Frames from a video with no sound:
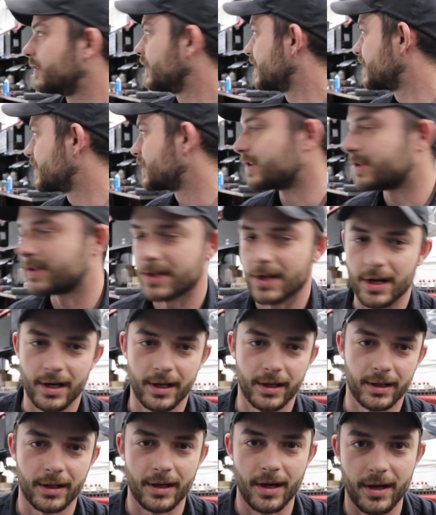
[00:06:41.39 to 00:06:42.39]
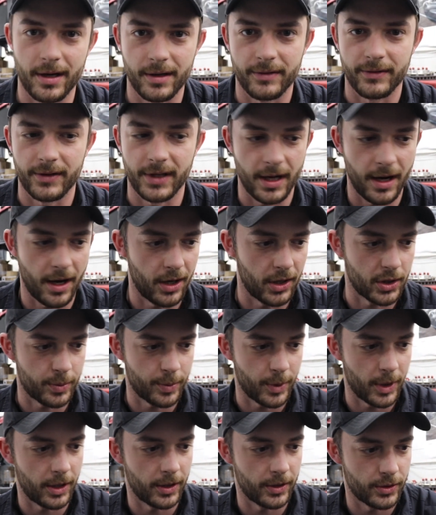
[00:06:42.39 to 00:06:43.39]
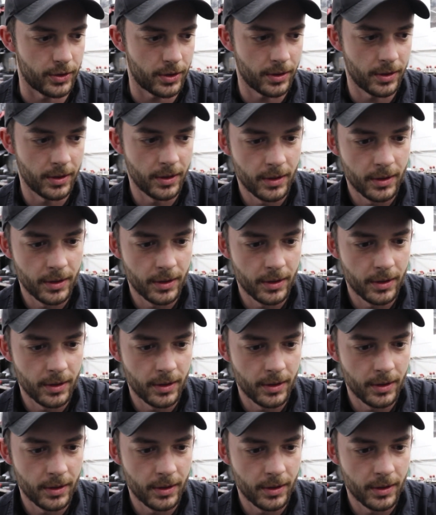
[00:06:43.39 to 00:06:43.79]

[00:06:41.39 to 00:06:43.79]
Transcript: This is uh, kind of a hodgepodge,